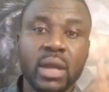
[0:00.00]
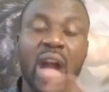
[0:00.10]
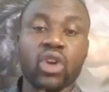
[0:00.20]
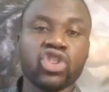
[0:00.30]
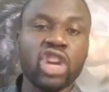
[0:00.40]

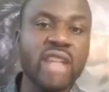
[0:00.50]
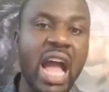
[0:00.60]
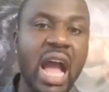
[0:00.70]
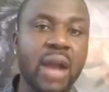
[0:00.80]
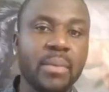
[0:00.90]
I go shut
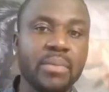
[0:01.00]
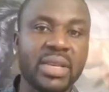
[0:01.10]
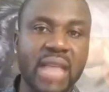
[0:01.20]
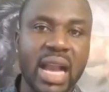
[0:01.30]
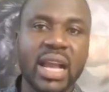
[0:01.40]
down
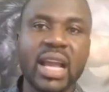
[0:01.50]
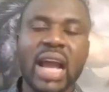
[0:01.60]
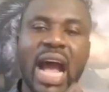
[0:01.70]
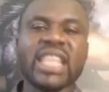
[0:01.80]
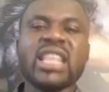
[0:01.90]
Bisek.
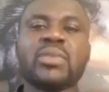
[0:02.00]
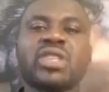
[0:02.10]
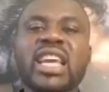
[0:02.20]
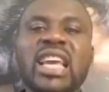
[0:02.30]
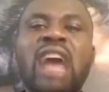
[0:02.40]
I need to
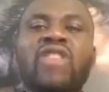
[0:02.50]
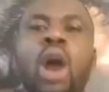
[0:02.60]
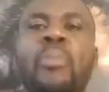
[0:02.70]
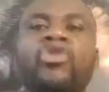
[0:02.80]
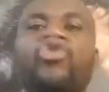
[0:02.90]
see if I
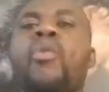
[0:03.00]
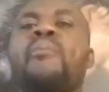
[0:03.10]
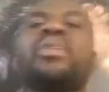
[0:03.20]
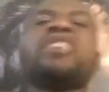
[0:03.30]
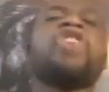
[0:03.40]
go put 2
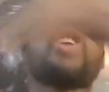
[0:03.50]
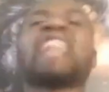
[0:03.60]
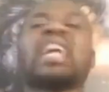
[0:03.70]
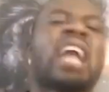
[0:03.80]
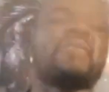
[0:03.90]
billion
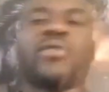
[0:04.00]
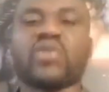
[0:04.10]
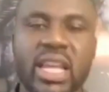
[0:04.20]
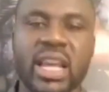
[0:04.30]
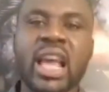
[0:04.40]
gendarmes there for
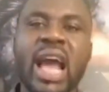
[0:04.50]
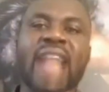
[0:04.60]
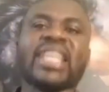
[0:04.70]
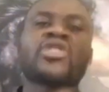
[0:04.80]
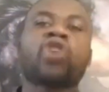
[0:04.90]
day.
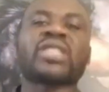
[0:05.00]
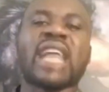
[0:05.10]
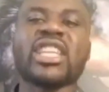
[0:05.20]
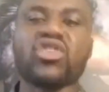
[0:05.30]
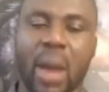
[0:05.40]
I need to talk to
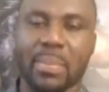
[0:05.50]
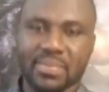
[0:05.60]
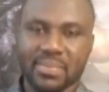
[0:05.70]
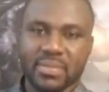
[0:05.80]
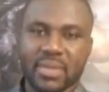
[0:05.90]
any one.
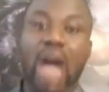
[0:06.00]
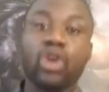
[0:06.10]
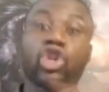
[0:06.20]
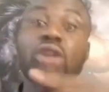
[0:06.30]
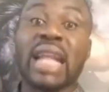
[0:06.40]
I
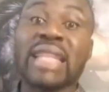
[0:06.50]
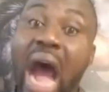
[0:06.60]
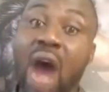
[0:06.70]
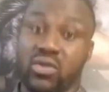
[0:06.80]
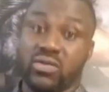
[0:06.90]
go shut them
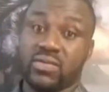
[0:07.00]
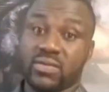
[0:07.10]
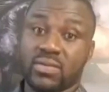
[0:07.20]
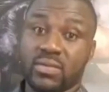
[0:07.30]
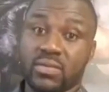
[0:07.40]
down.
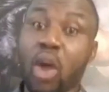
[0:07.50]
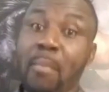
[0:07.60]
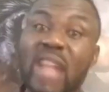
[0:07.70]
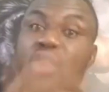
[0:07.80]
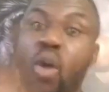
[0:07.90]
No
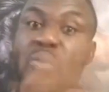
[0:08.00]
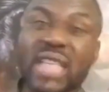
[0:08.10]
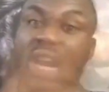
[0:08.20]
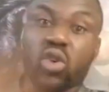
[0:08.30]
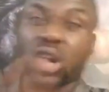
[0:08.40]
man will go
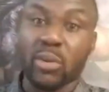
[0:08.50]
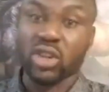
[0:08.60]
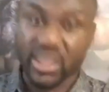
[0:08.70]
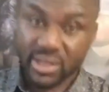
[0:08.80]
Bisek go collect money.